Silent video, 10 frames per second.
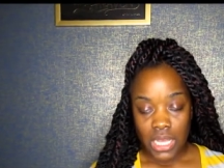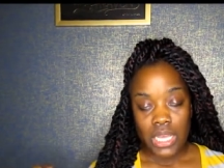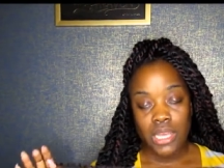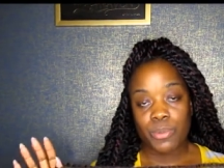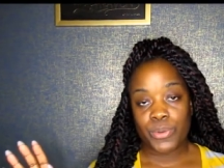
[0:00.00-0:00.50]

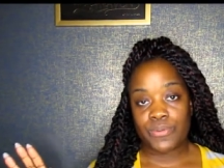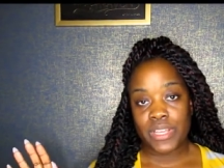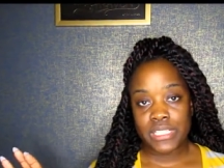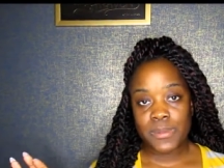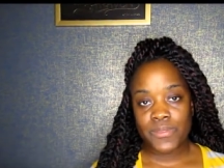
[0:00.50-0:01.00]
It
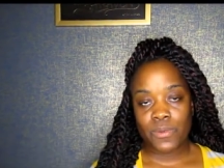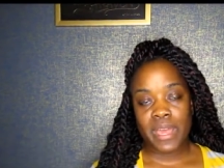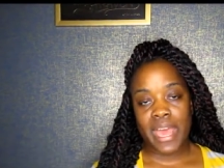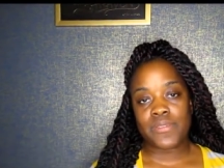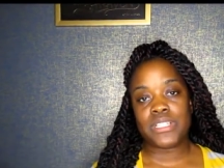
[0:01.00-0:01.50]
prevents me from
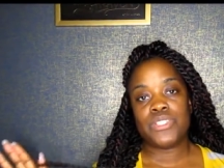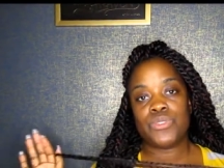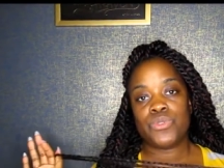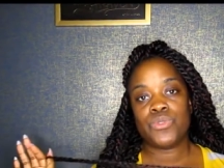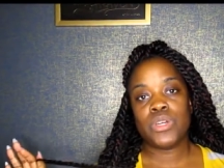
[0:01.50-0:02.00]
having
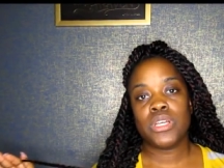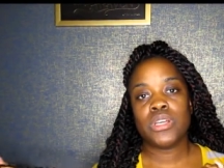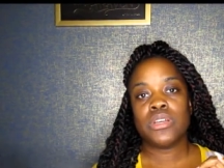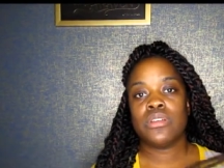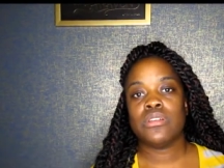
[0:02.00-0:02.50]
to
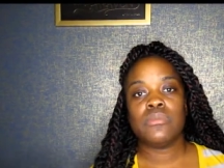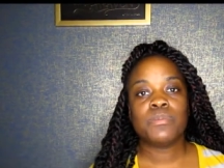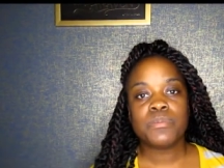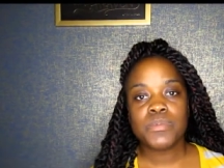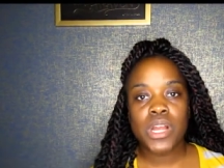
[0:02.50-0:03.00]

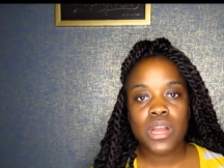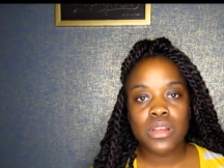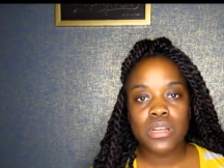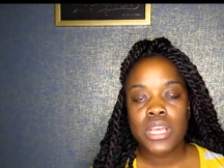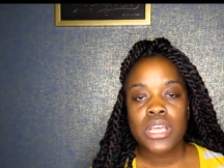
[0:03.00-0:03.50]

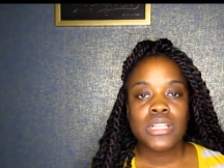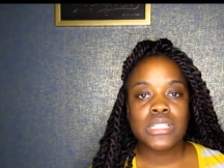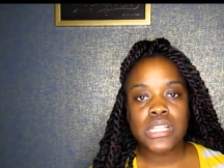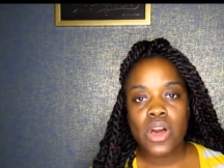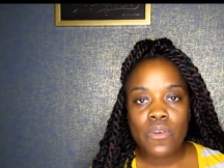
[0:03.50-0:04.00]
turn the
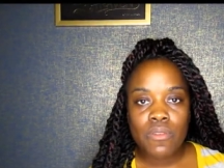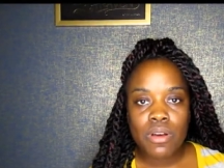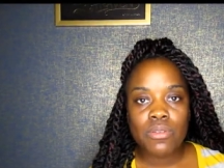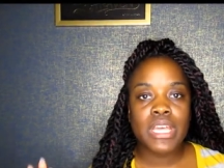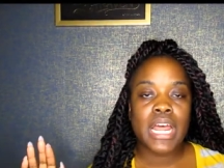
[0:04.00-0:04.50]
stove
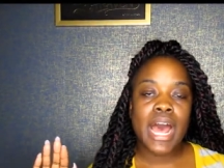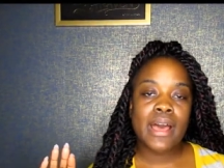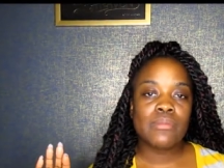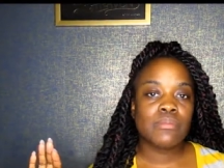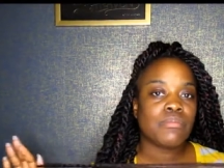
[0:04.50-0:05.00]
on, get a
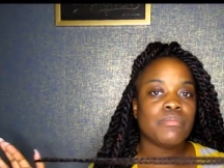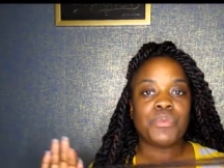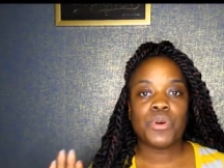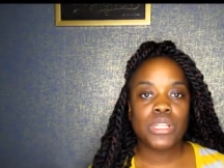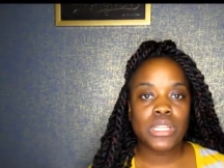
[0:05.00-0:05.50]
hot
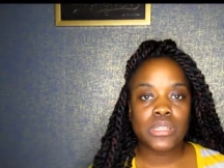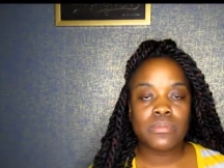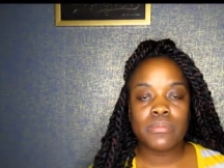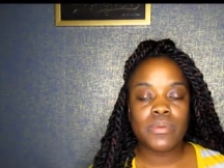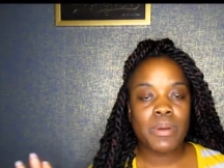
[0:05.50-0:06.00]

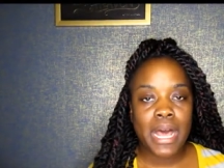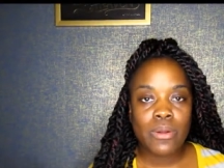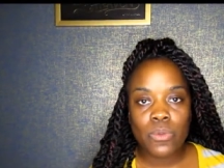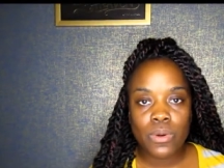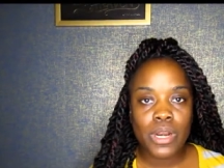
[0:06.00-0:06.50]
boiling pot
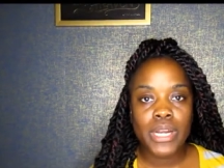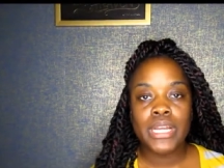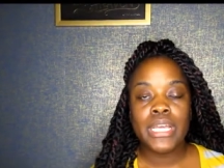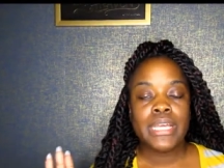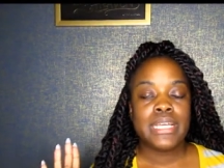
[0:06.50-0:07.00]
of water
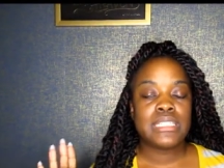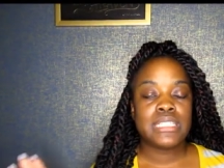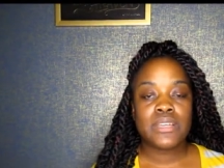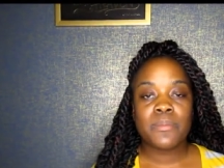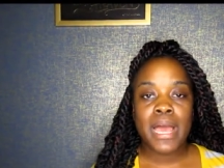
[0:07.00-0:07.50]
and
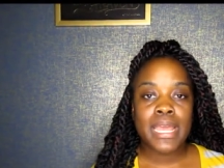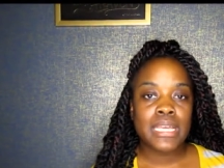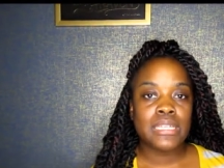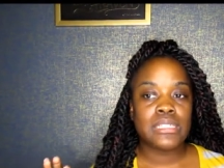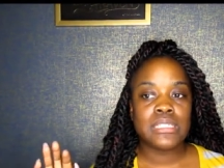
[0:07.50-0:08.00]
seal my
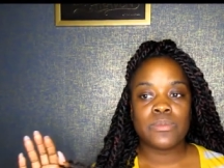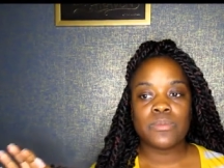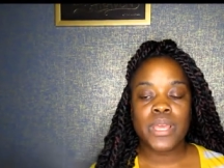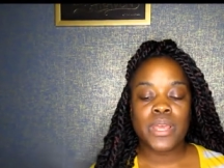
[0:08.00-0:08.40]
ends and